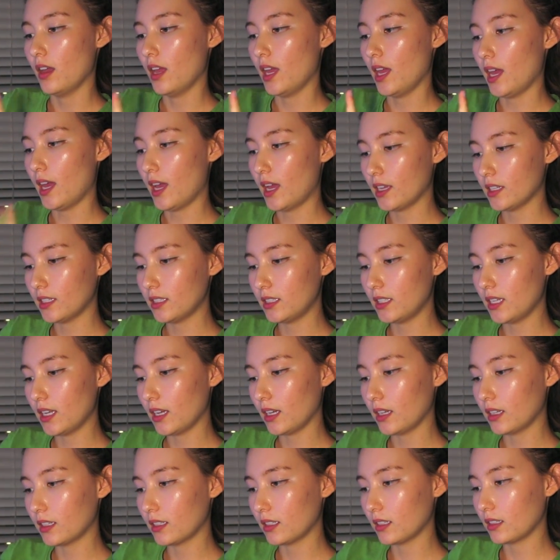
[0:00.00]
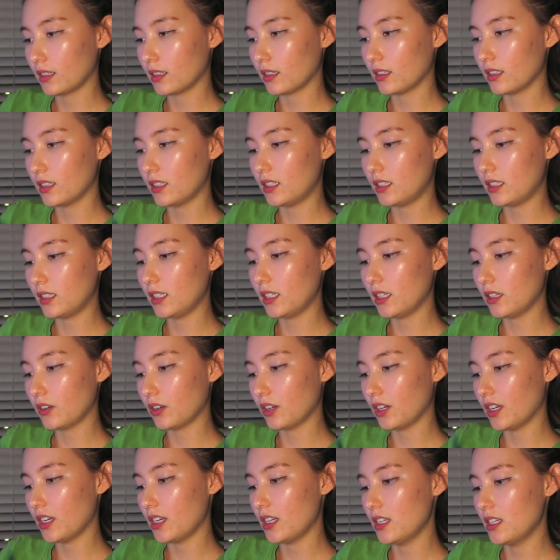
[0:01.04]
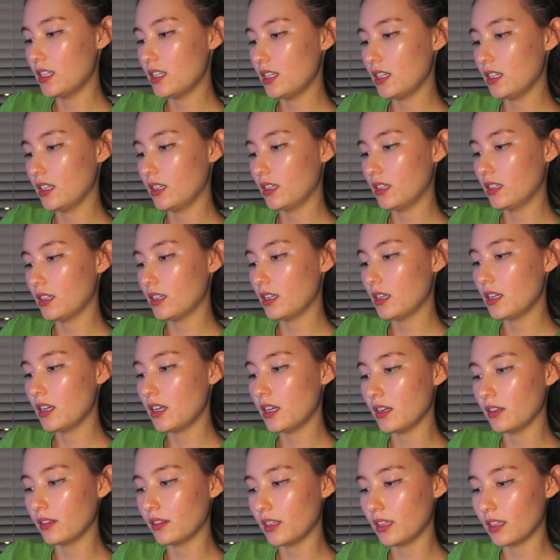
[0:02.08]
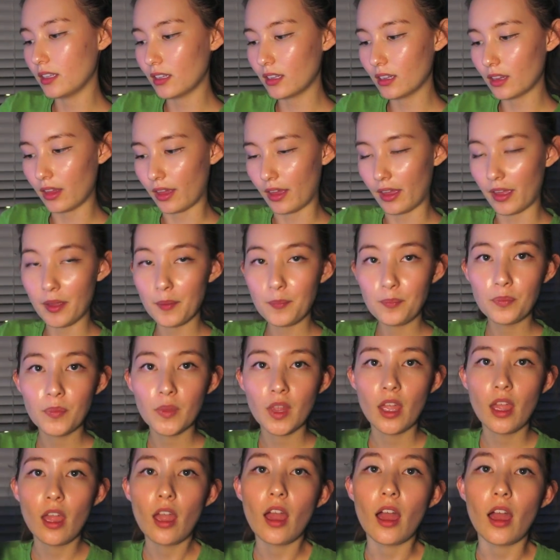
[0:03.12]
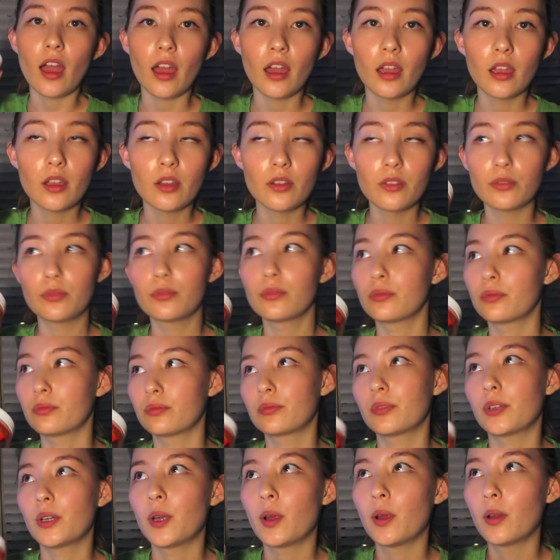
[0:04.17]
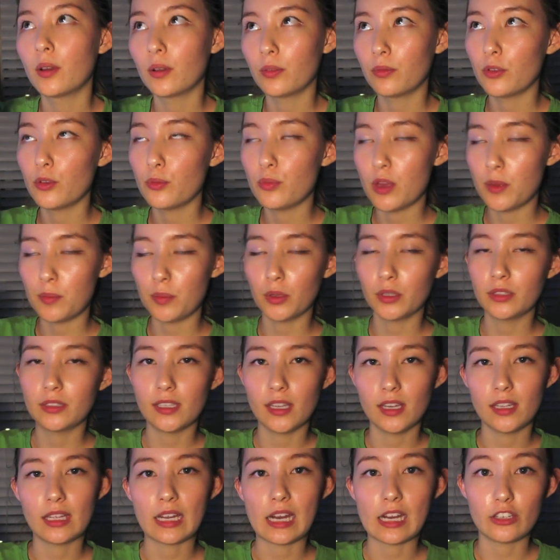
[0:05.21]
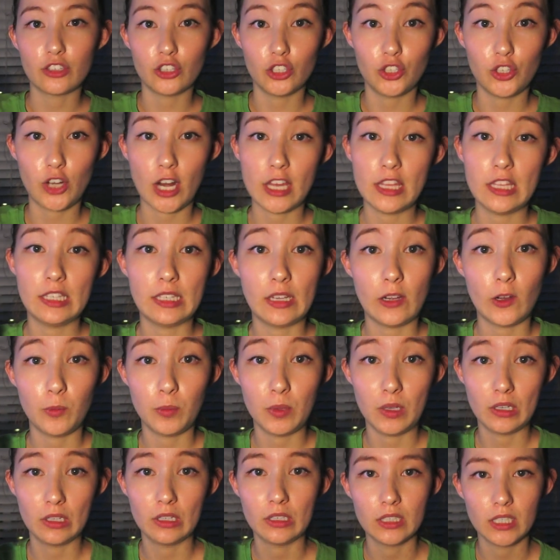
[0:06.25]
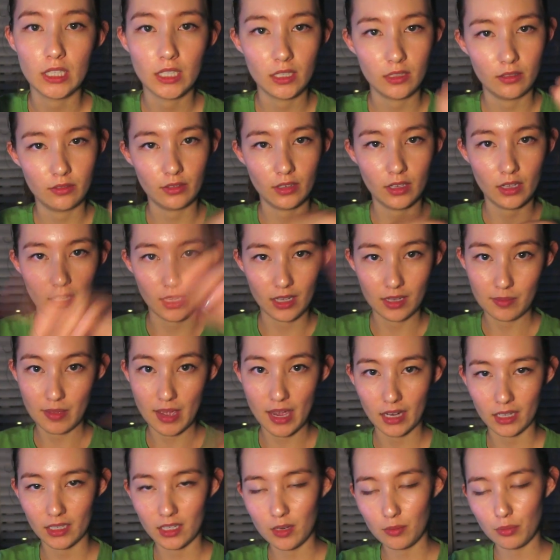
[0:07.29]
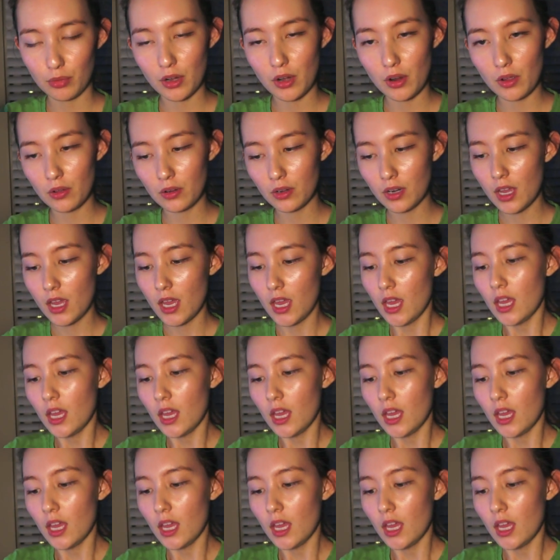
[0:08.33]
Aztec Secret Indian Healing Clay. I've heard a few people saying that I should try this out because I am acne prone.